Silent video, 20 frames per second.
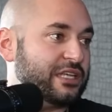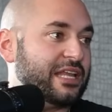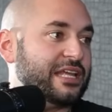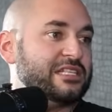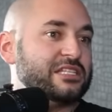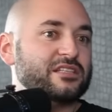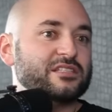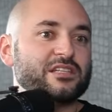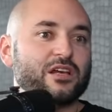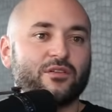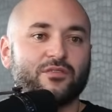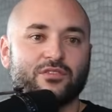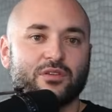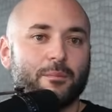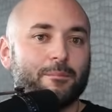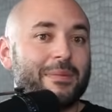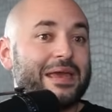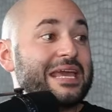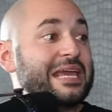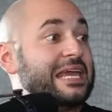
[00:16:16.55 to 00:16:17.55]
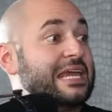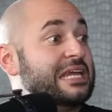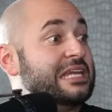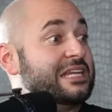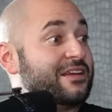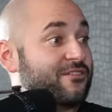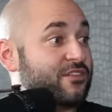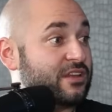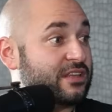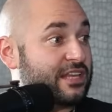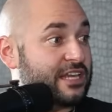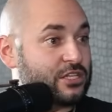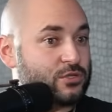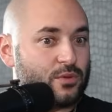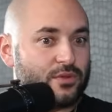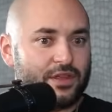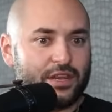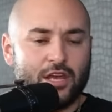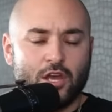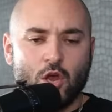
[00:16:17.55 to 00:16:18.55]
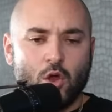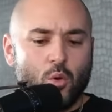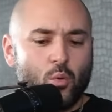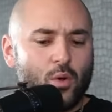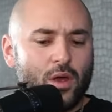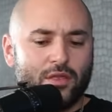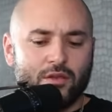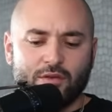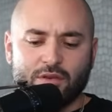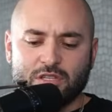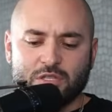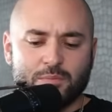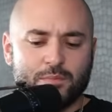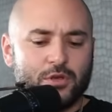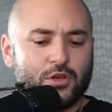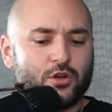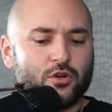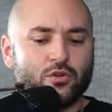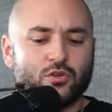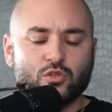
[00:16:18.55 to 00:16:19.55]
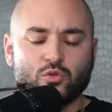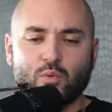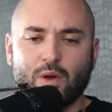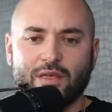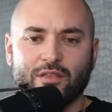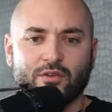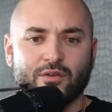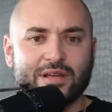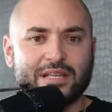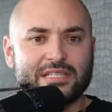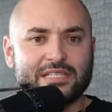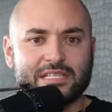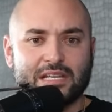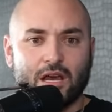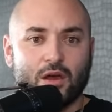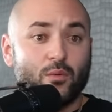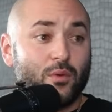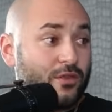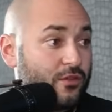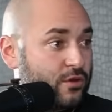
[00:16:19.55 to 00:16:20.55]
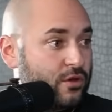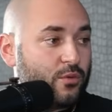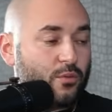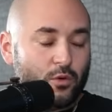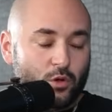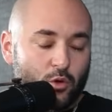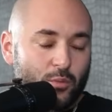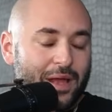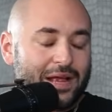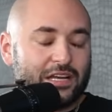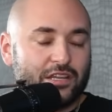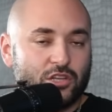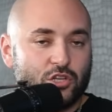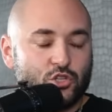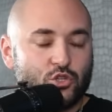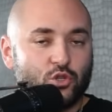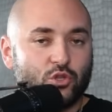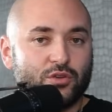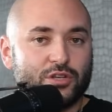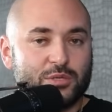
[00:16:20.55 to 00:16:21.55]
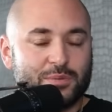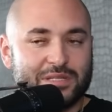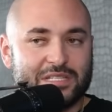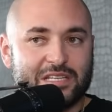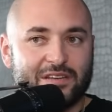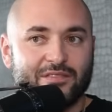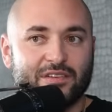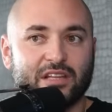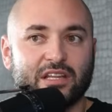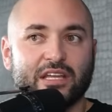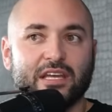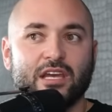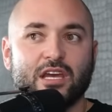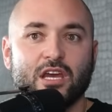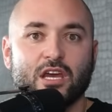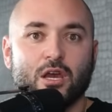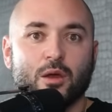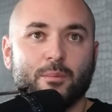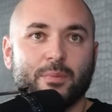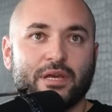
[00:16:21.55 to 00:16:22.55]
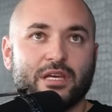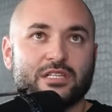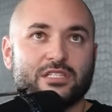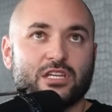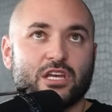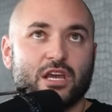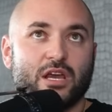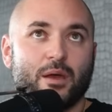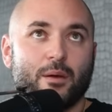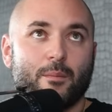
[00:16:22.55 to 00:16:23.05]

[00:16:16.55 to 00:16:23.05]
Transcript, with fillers: It lends itself to making different things with it, whether it's murals, whether it's we'll go back to the jewelry specifically because